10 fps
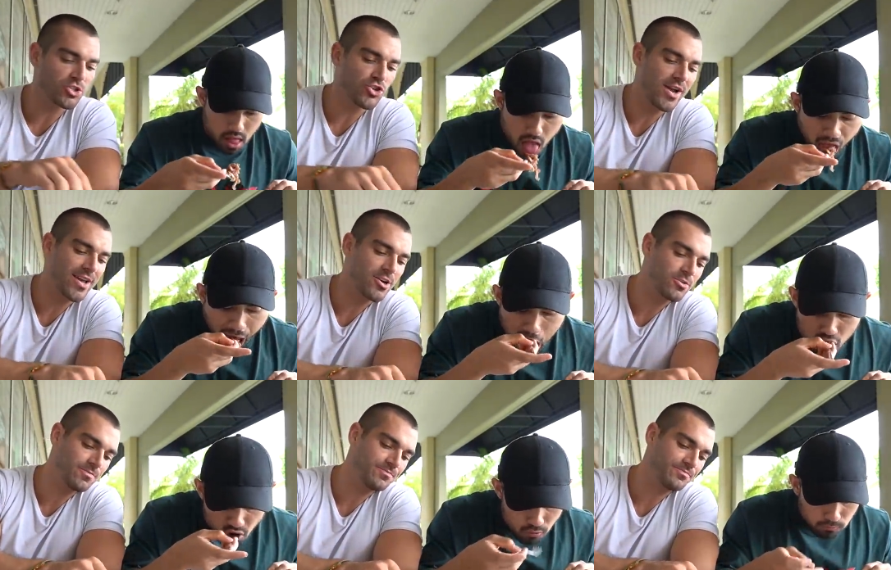Speaker 1: try
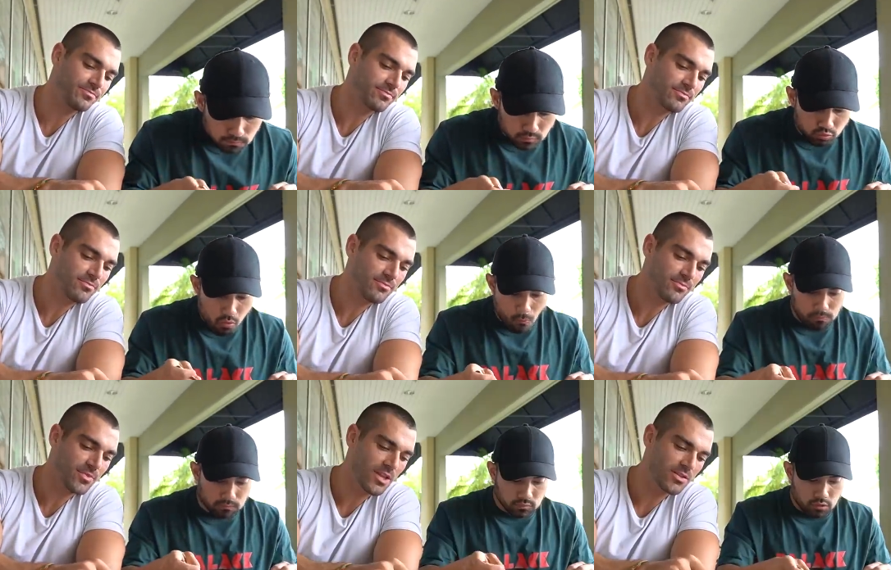out
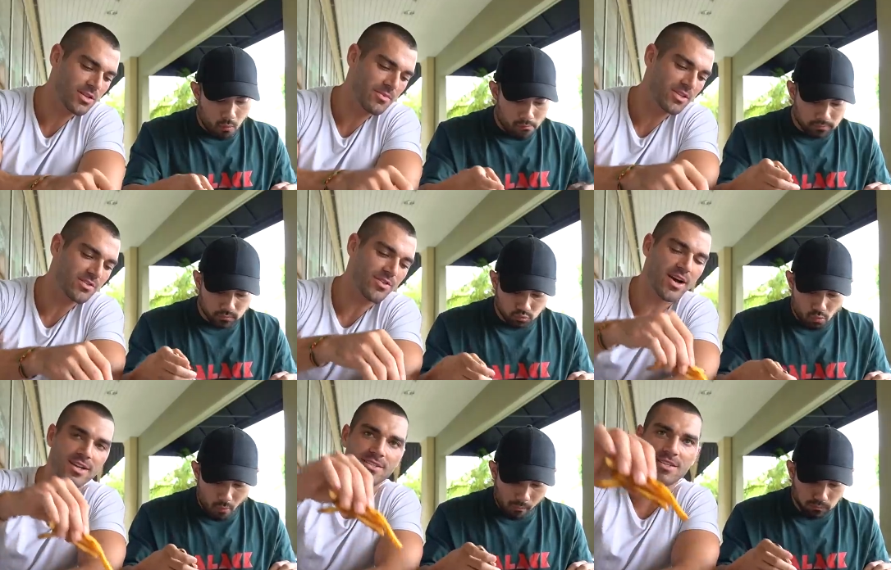some of these fries.